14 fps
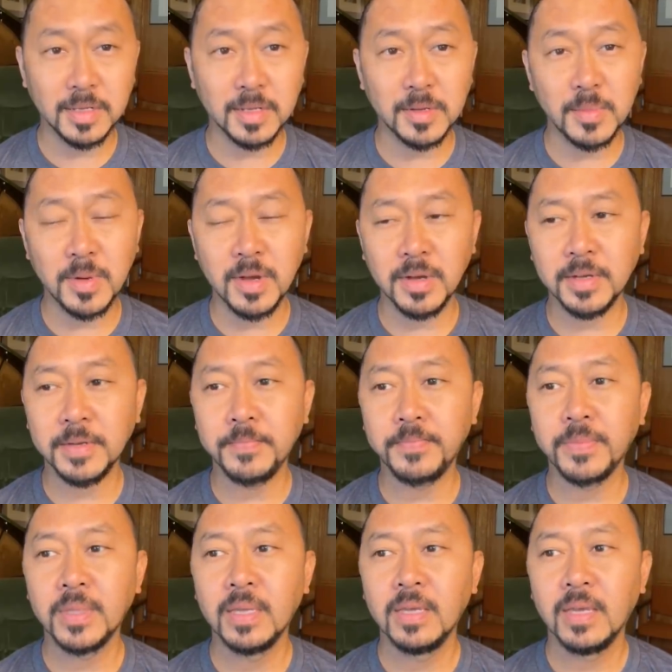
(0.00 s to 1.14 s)
in America.
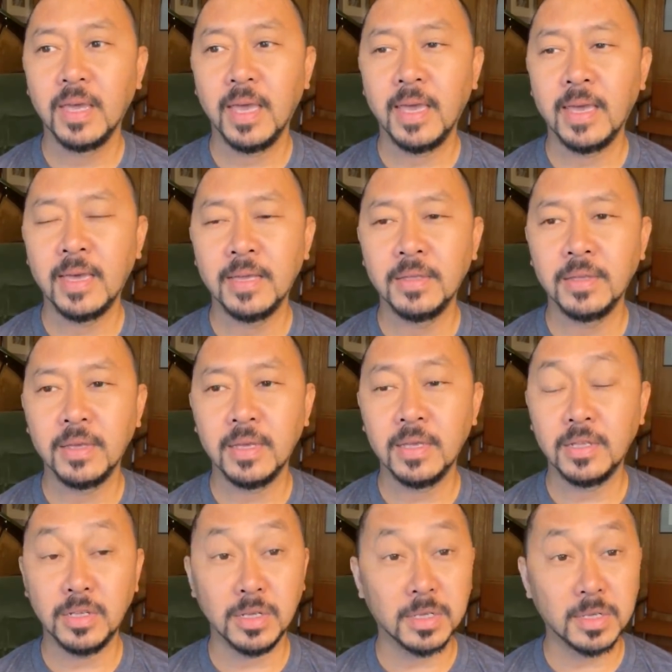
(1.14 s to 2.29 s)
And
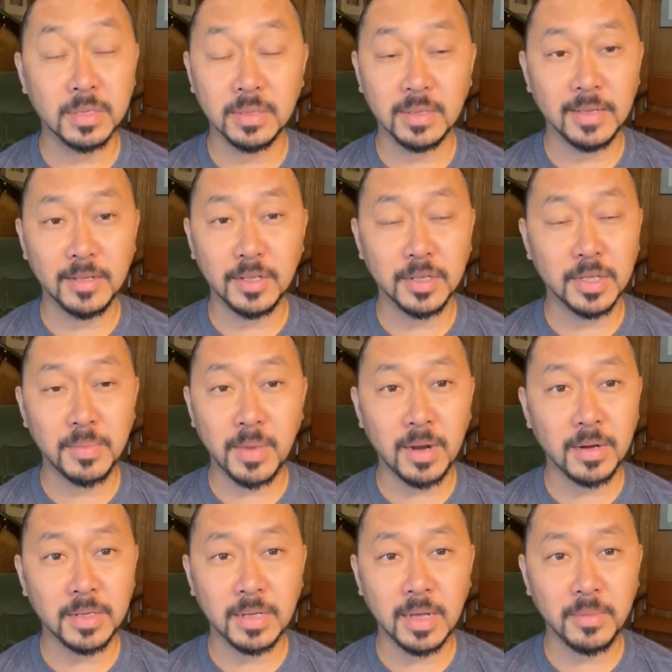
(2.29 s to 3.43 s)
it's just a matter
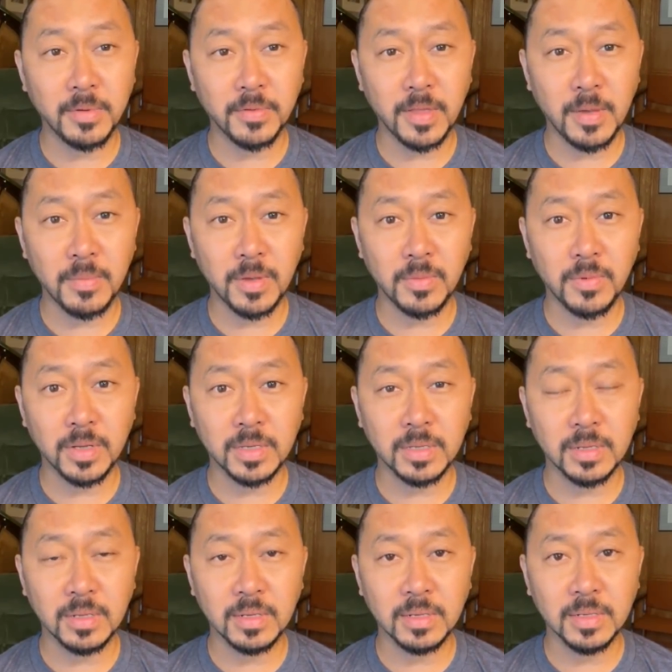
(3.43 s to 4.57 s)
of time before that Midwest
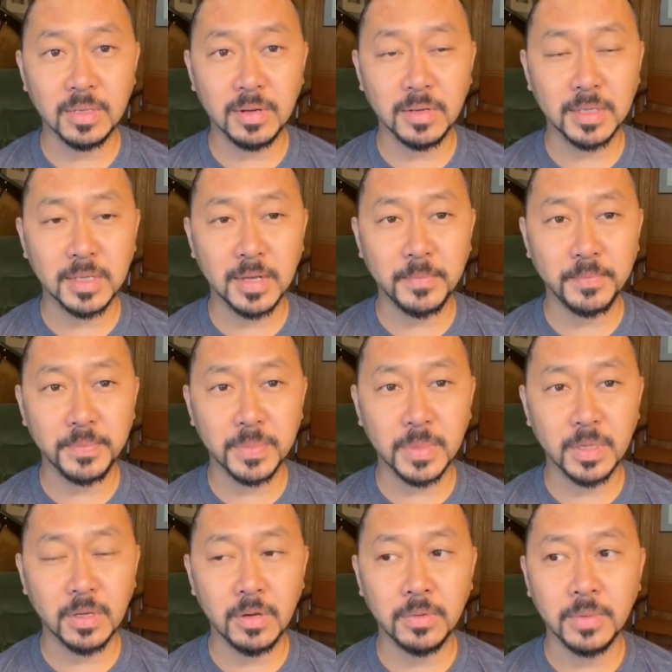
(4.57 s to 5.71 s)
starts up.
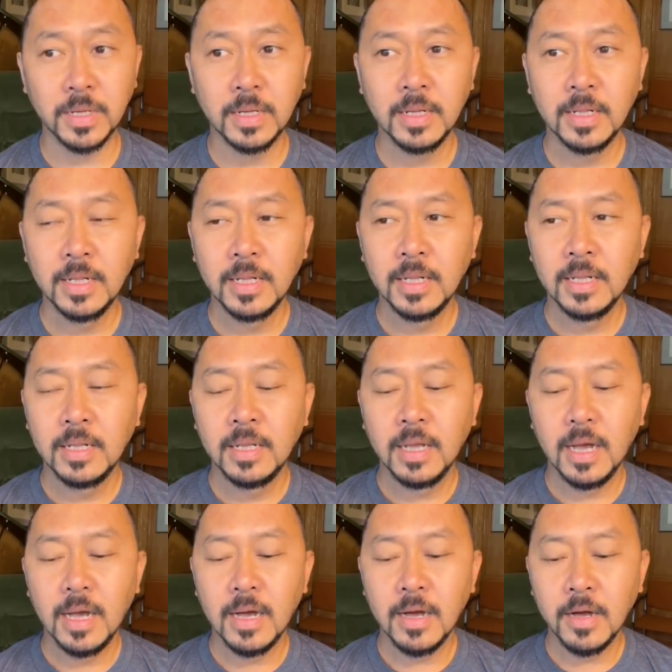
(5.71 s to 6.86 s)
So
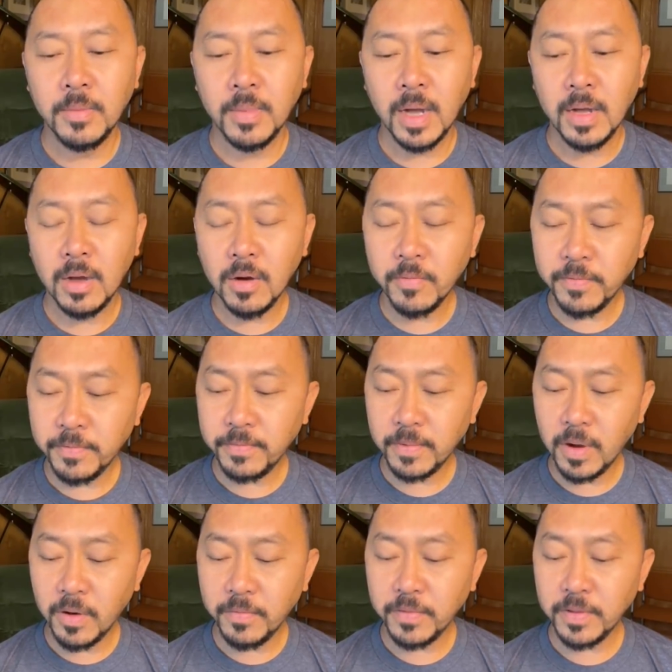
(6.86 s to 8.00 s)

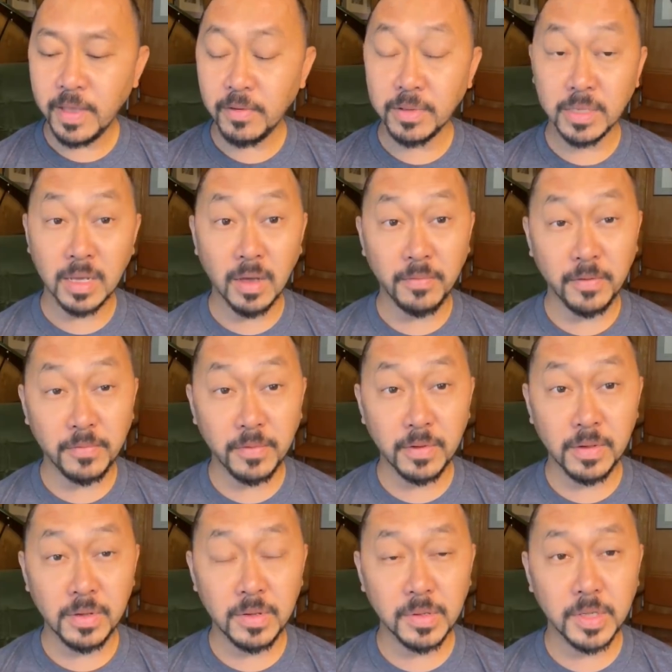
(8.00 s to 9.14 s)
hopefully that was helpful for
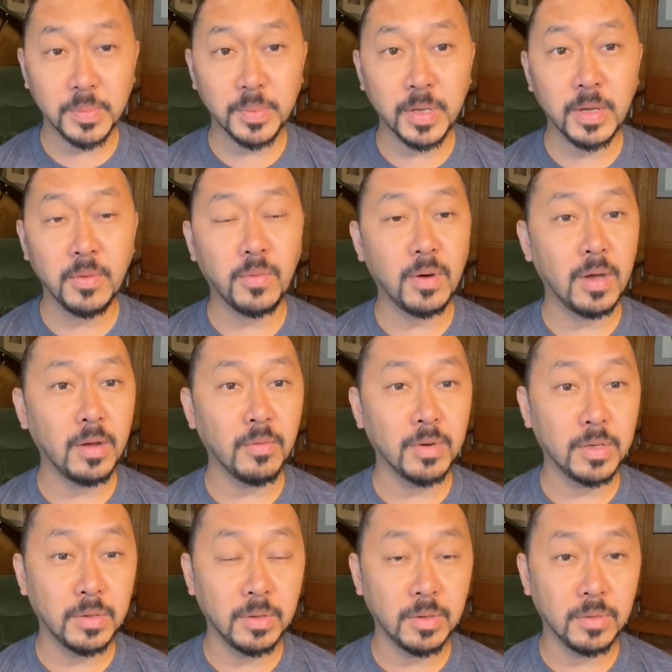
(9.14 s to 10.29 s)
you to explain why
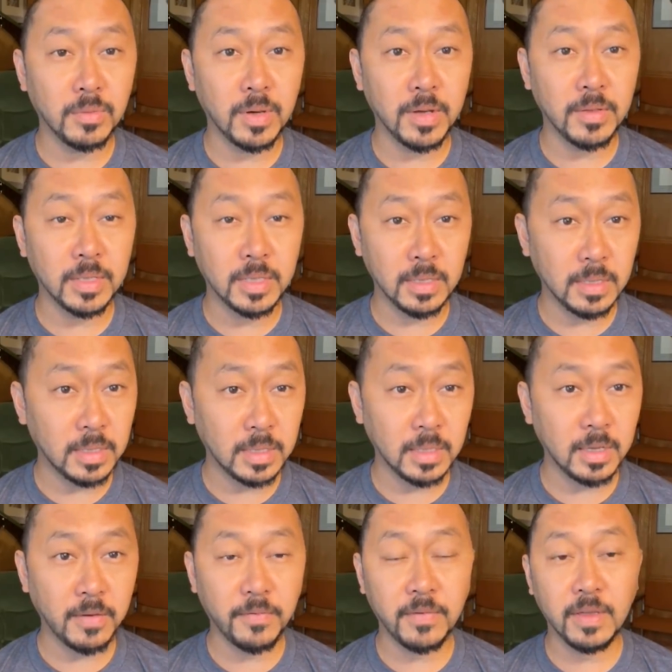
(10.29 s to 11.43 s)
the CDC,
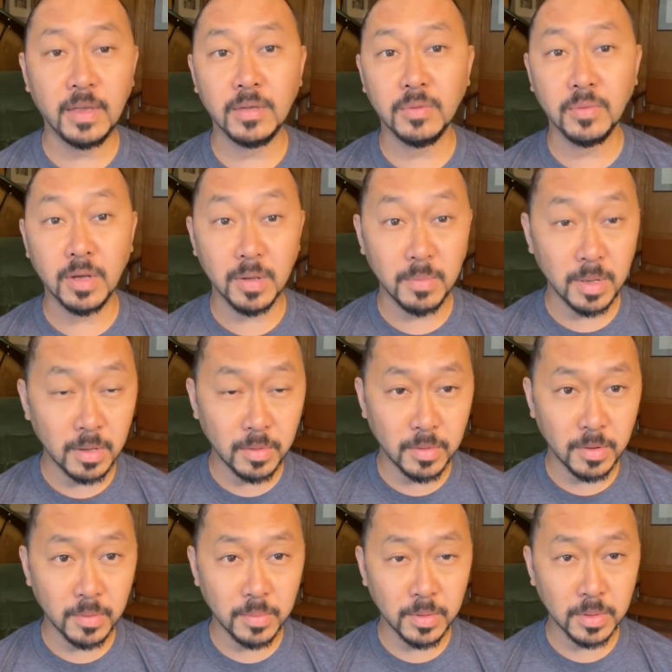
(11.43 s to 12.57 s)
FDA has recommended a
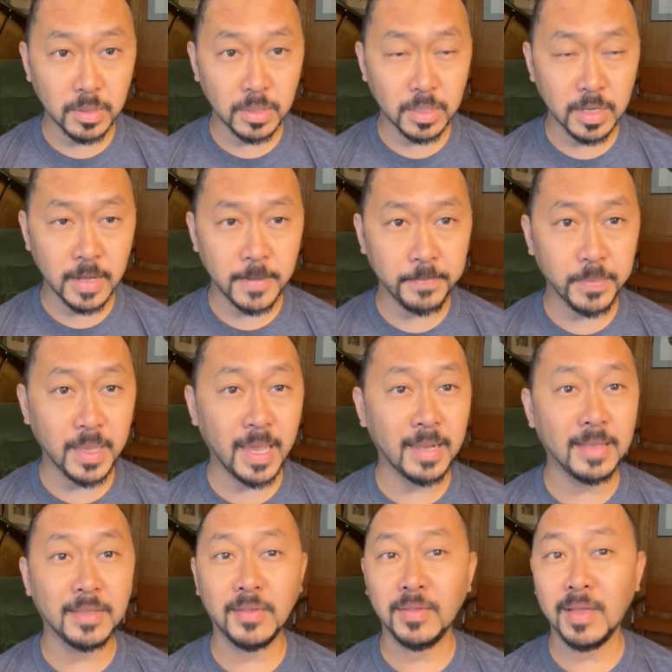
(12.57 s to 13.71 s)
third booster shot, and
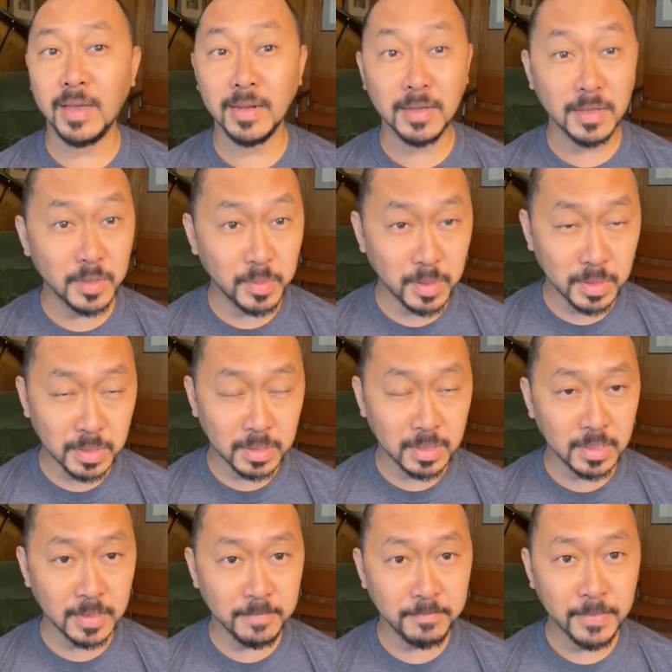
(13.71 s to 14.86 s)
it's not a
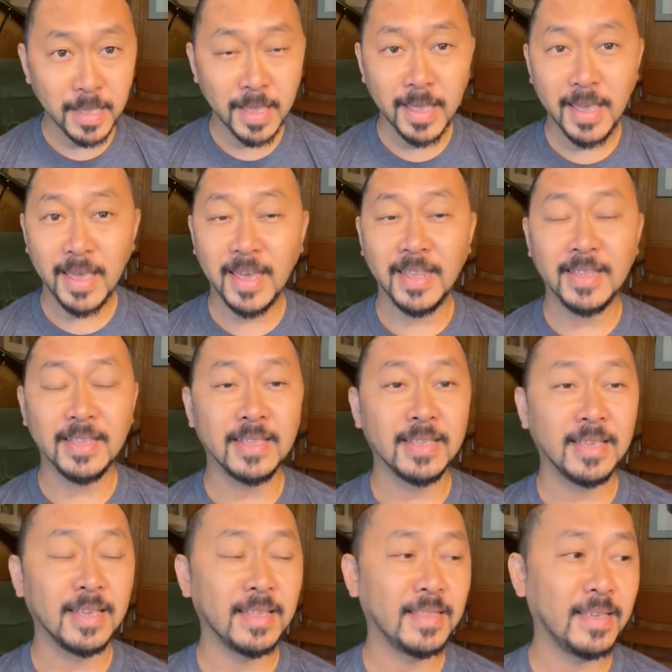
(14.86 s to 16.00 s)
conspiracy.
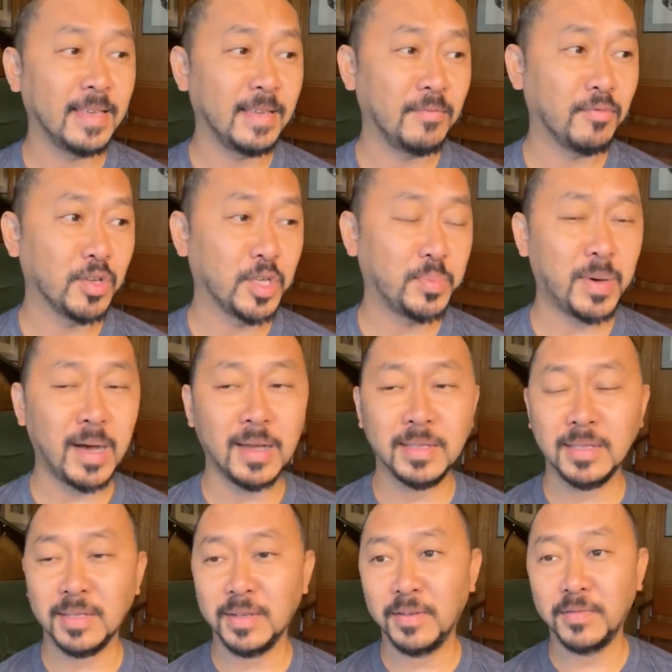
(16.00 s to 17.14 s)
And the
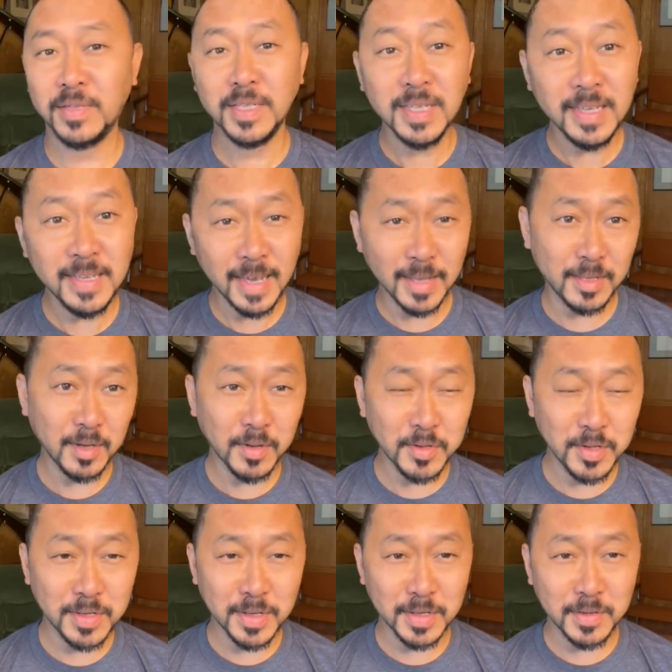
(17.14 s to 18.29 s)
response of, see, I told
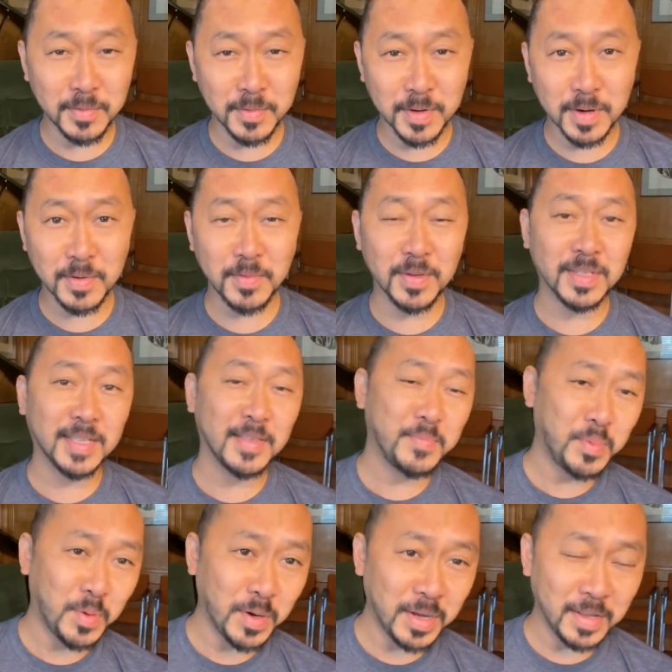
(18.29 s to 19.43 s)
you it doesn't work, what's the
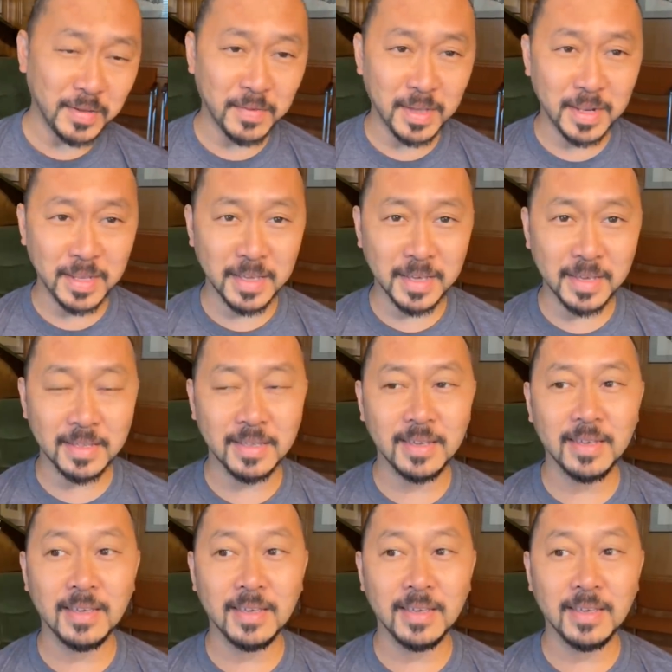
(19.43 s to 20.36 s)
point of getting it?